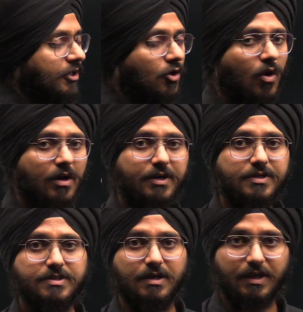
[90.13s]
at all it
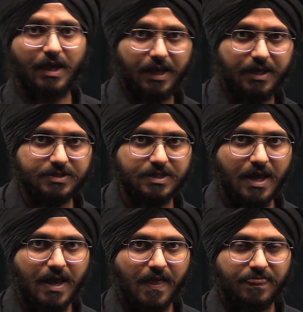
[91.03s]
is the case
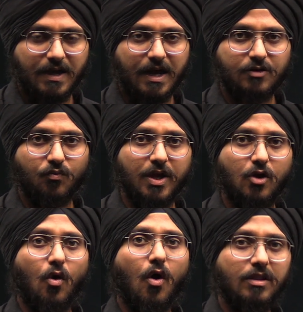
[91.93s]
that we
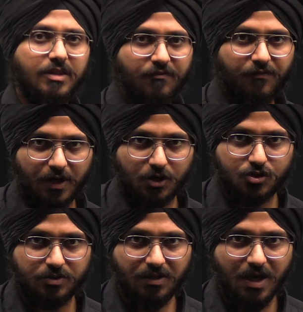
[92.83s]
call the
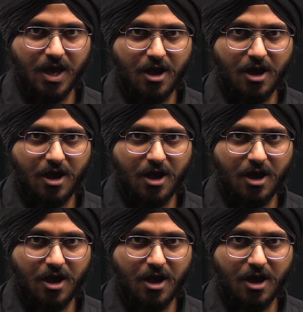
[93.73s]
function